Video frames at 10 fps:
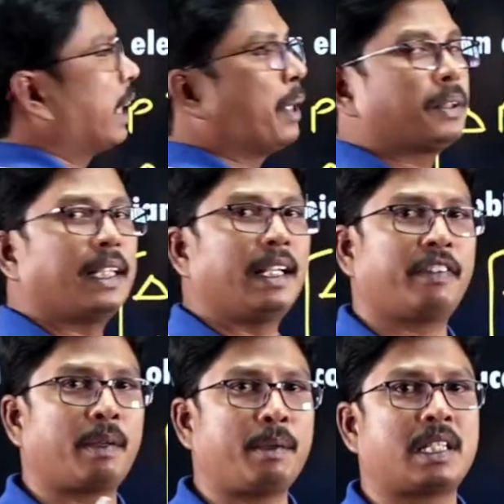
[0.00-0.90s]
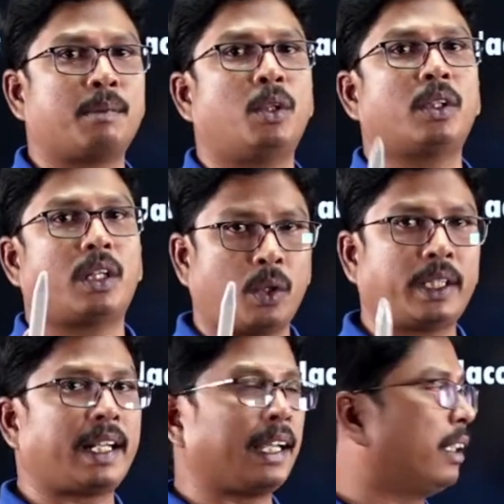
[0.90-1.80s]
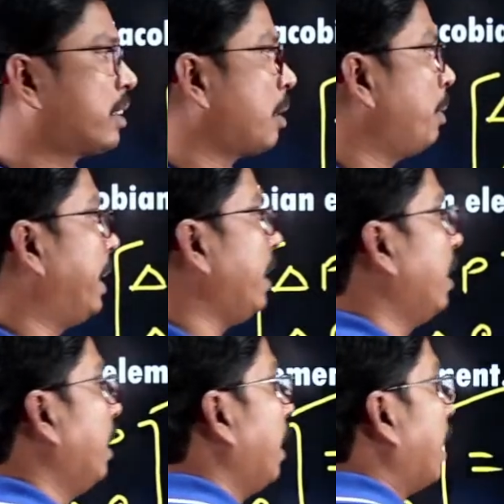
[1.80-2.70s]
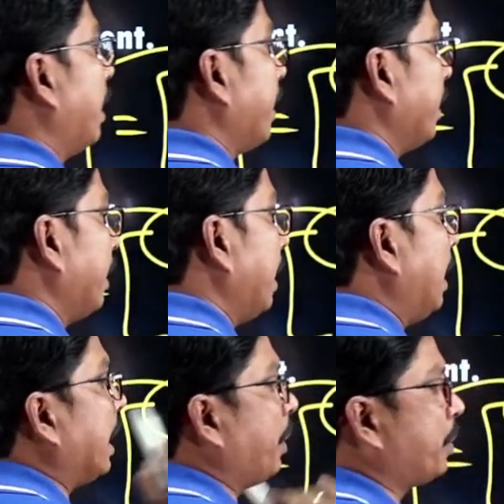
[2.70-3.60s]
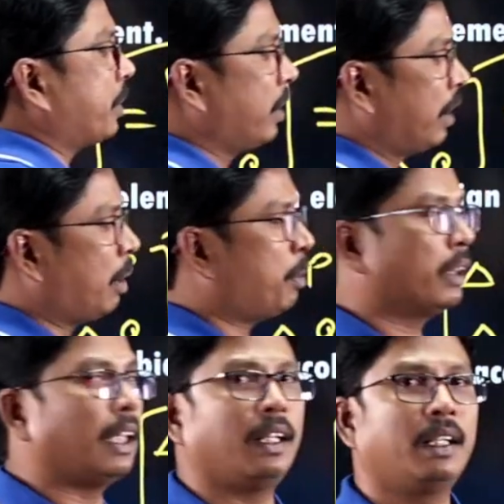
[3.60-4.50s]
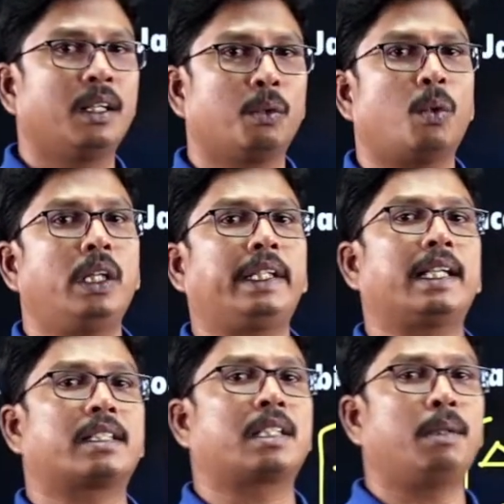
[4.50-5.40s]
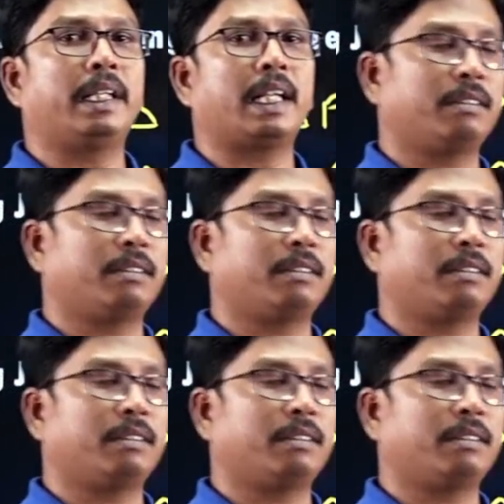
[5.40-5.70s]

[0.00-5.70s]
gives the information about rotor angular stability and L gives about the voltage stability